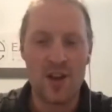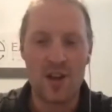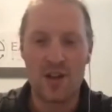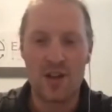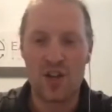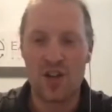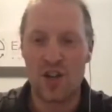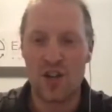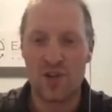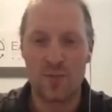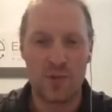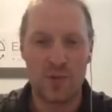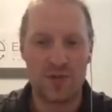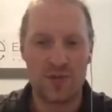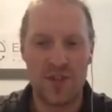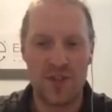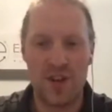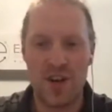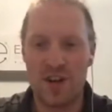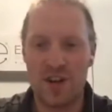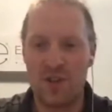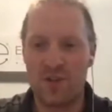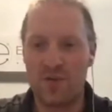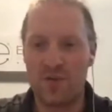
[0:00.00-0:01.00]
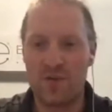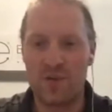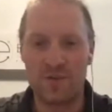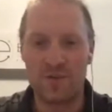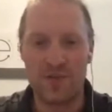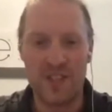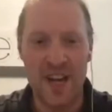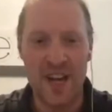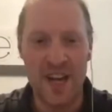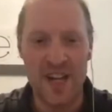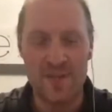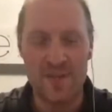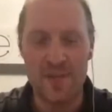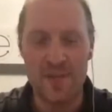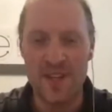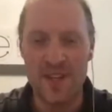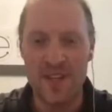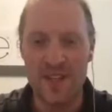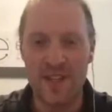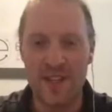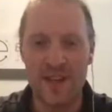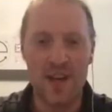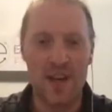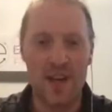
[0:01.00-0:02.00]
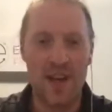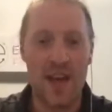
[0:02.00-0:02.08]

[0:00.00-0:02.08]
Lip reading: carpal tunnel from typing,